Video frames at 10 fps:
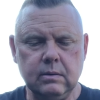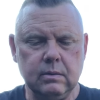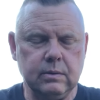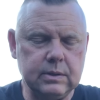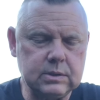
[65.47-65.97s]

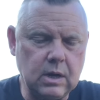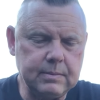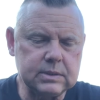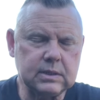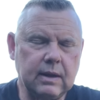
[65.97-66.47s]
where the
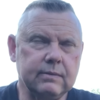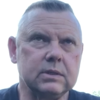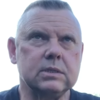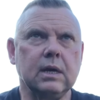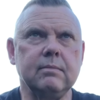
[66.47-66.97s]
psalmist David
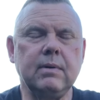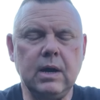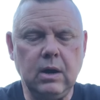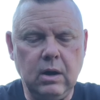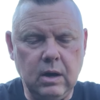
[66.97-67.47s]
said, My
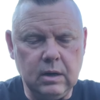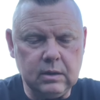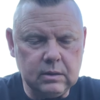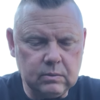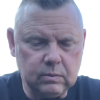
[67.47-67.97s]
heart
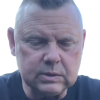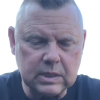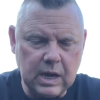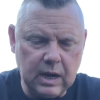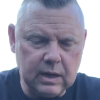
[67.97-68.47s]
was
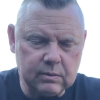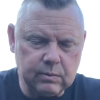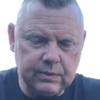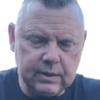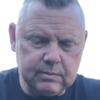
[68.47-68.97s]
hot
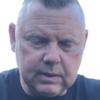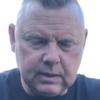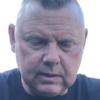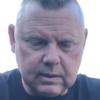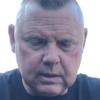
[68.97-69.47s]
within me.
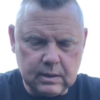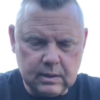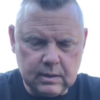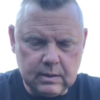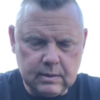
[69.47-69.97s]

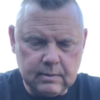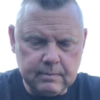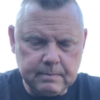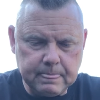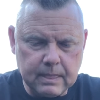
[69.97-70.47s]

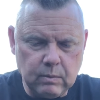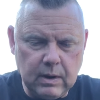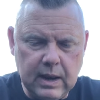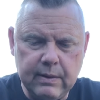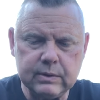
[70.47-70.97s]

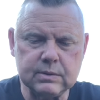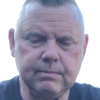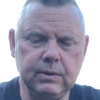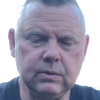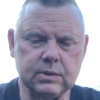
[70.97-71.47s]
While I was
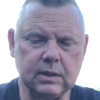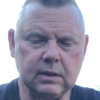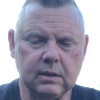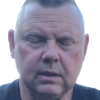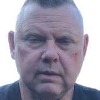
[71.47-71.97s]
musing,
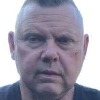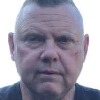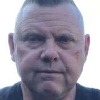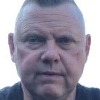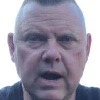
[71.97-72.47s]
the
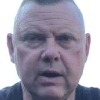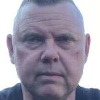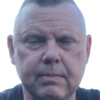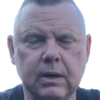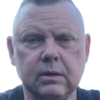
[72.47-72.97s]
fire
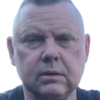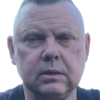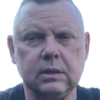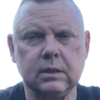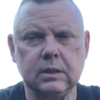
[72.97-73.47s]

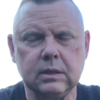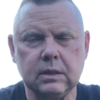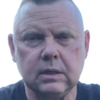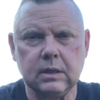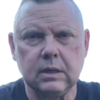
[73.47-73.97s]
burned.
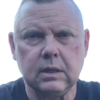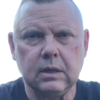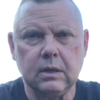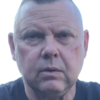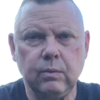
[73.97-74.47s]

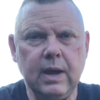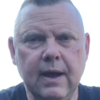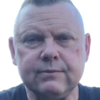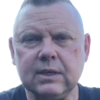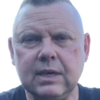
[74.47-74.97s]
We
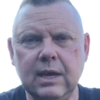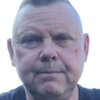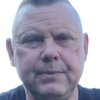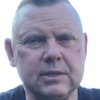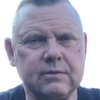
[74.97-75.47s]
have to
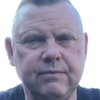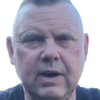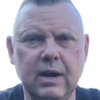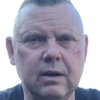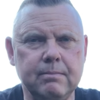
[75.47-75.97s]
keep this
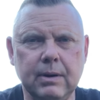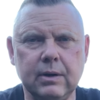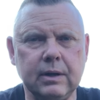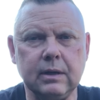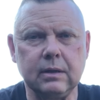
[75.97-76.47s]
fire
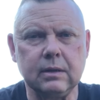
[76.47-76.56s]
burning.